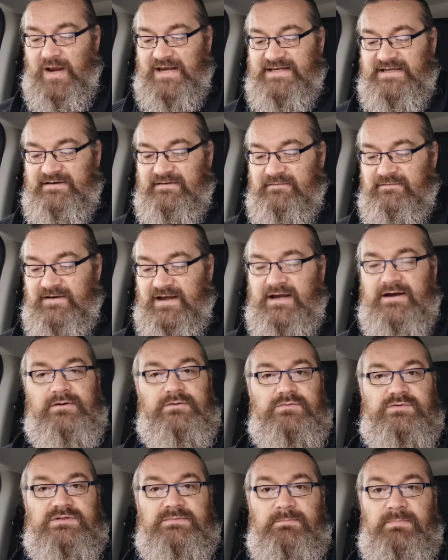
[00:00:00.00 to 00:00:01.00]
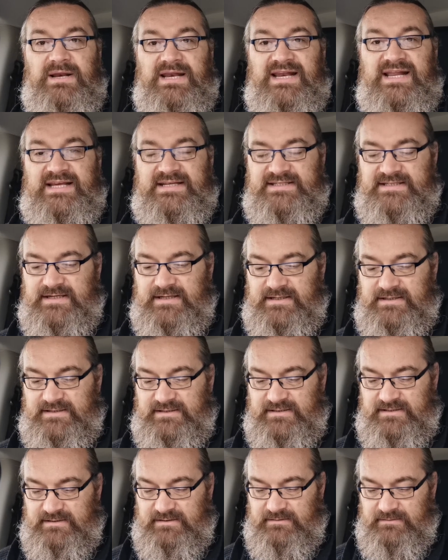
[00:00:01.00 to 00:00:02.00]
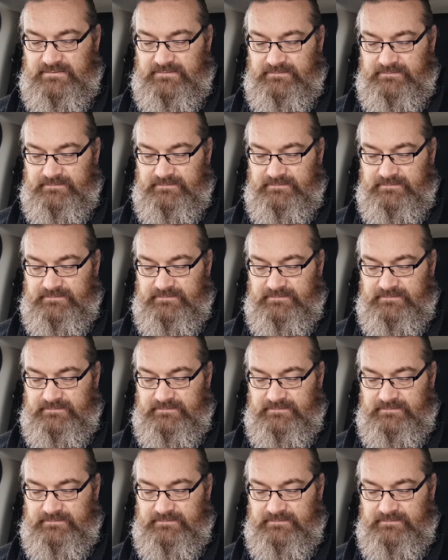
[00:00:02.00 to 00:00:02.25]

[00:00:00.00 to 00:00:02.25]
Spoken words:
wedding vows, bless us."